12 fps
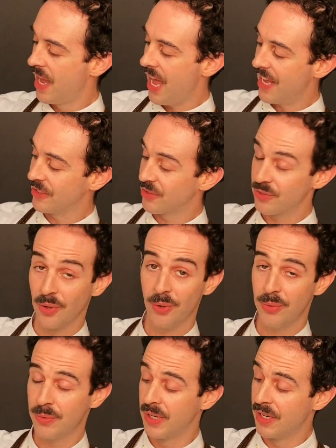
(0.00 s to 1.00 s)
And
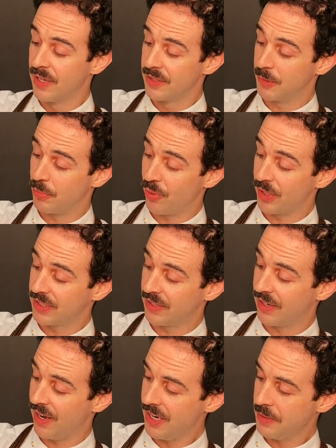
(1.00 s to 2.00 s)
so the boy
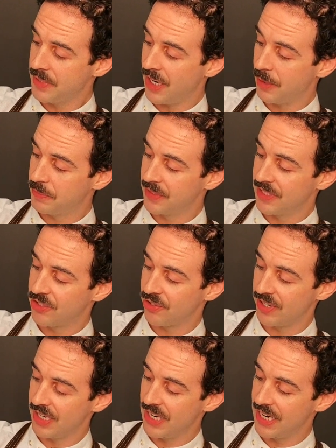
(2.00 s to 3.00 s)
climbed up the
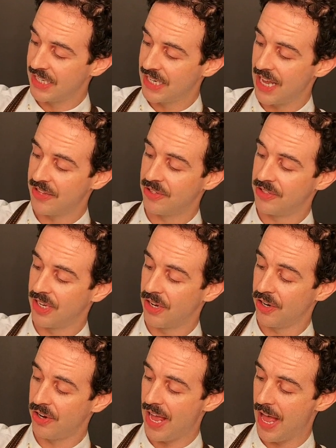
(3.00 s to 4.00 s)
tree and gathered
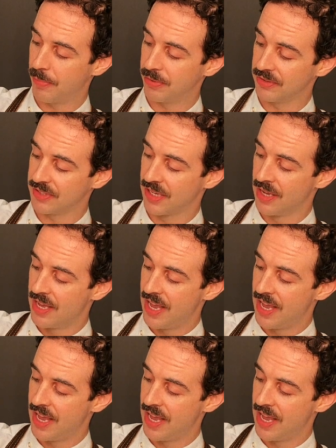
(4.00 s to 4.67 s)
her apples